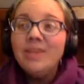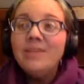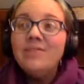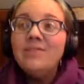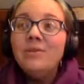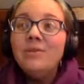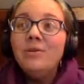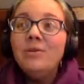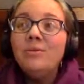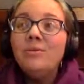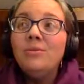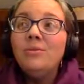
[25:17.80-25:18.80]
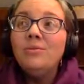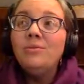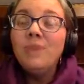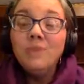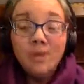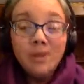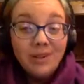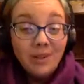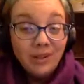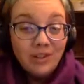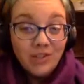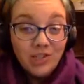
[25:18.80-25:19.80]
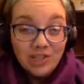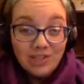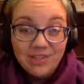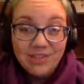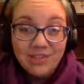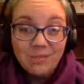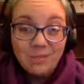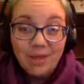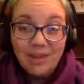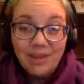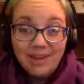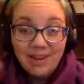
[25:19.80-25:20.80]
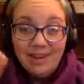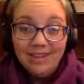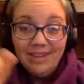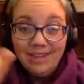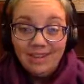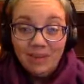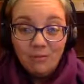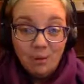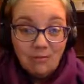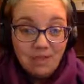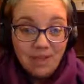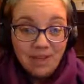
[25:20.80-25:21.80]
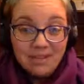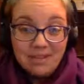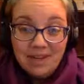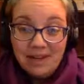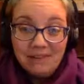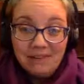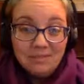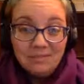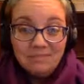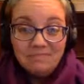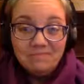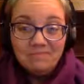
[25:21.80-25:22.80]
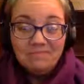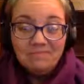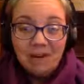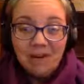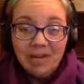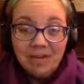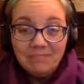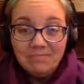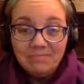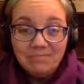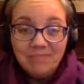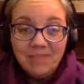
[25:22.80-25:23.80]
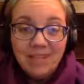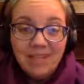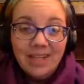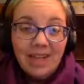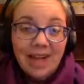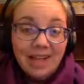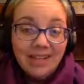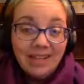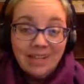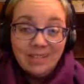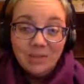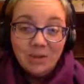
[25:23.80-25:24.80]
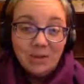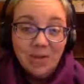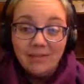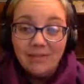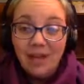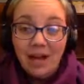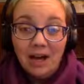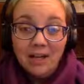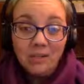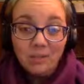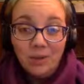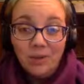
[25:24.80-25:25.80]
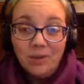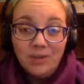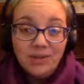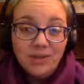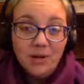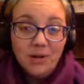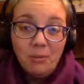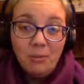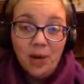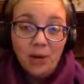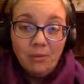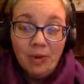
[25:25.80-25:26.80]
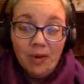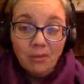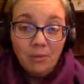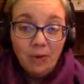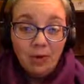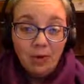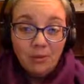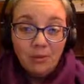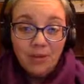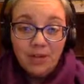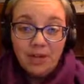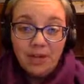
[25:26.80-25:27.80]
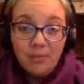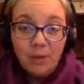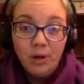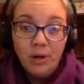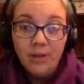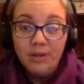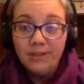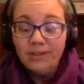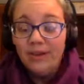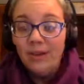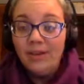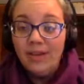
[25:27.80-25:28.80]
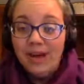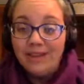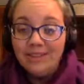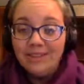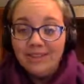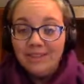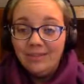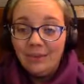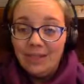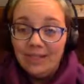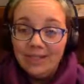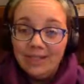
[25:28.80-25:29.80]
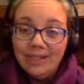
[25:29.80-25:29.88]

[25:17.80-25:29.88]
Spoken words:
So people heard Jesus speak and then they wrote things down, right? And that's where we have the Gospels, Matthew, Mark, Luke, John, Paul, all that, right?